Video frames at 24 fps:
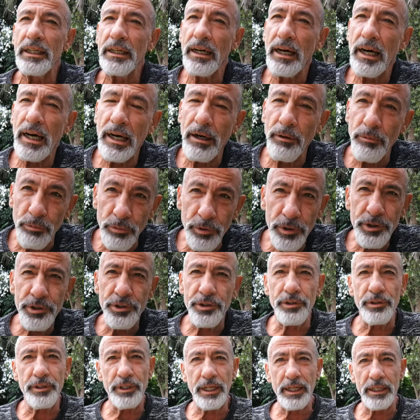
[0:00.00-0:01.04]
I would
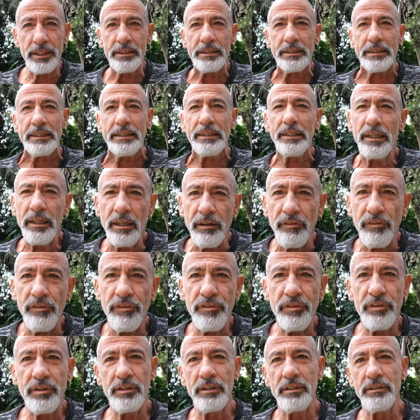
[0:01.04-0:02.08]
do that
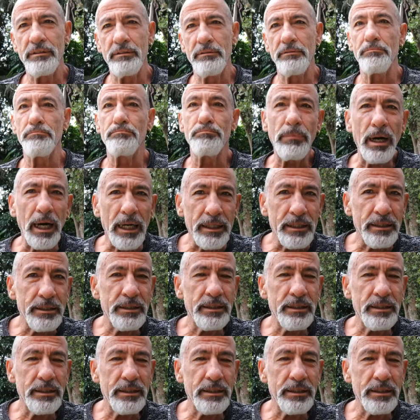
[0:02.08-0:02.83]
if, but.